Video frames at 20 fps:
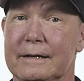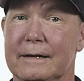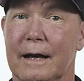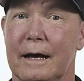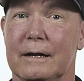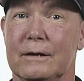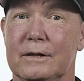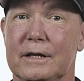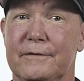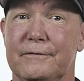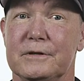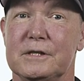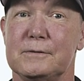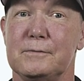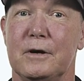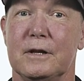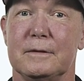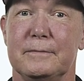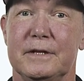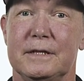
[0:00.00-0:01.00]
Not only for
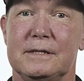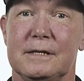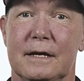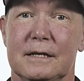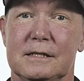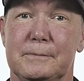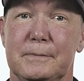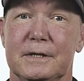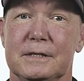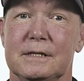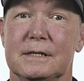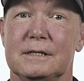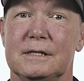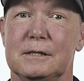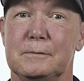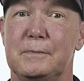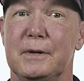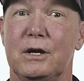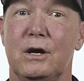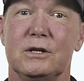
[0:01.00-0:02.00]
small to mid-sized
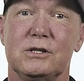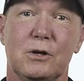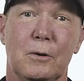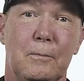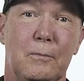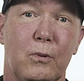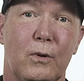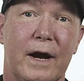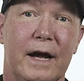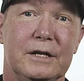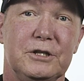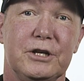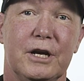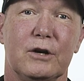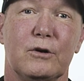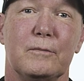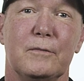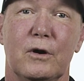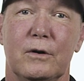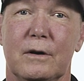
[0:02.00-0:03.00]
businesses, but also branch
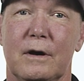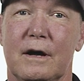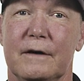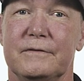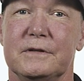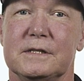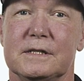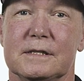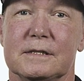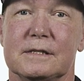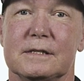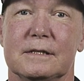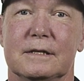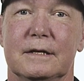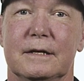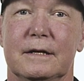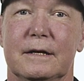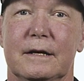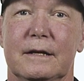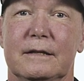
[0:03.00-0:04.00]
and remote offices.
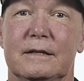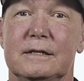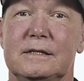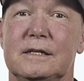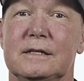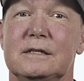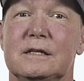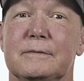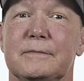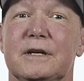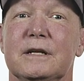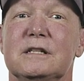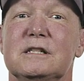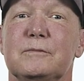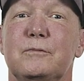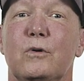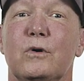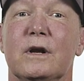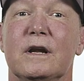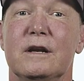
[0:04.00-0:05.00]
This system can
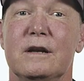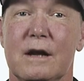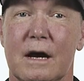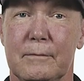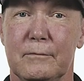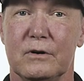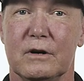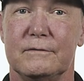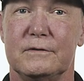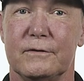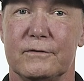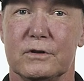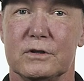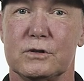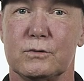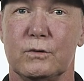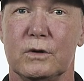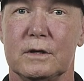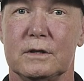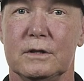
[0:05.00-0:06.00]
support a number of
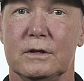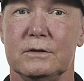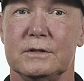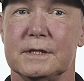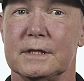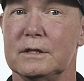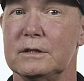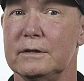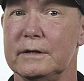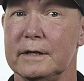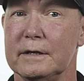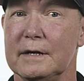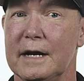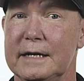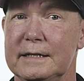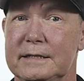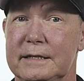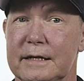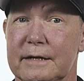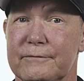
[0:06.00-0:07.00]
diverse workloads, including
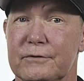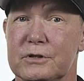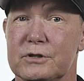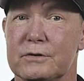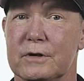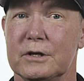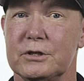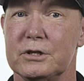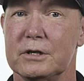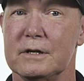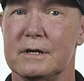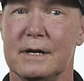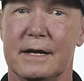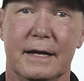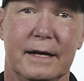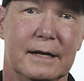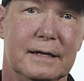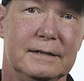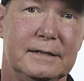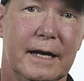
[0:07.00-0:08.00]
IT infrastructure,
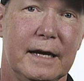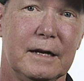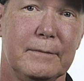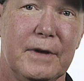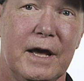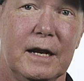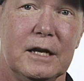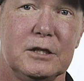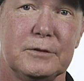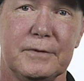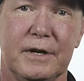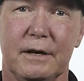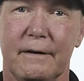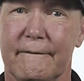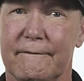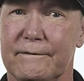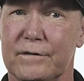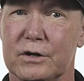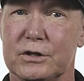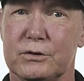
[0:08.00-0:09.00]
data management,
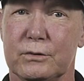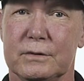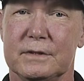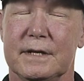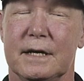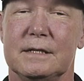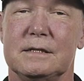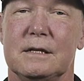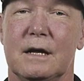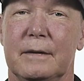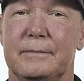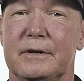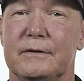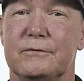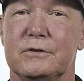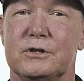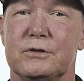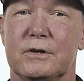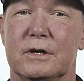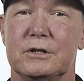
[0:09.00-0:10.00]
virtual desktop
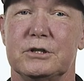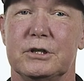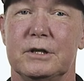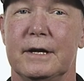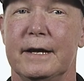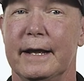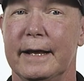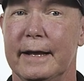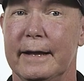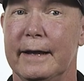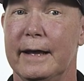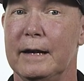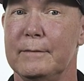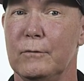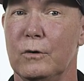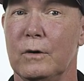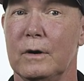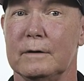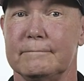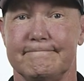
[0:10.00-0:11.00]
infrastructure, and
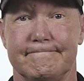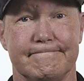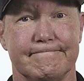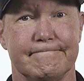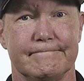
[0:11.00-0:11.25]
more.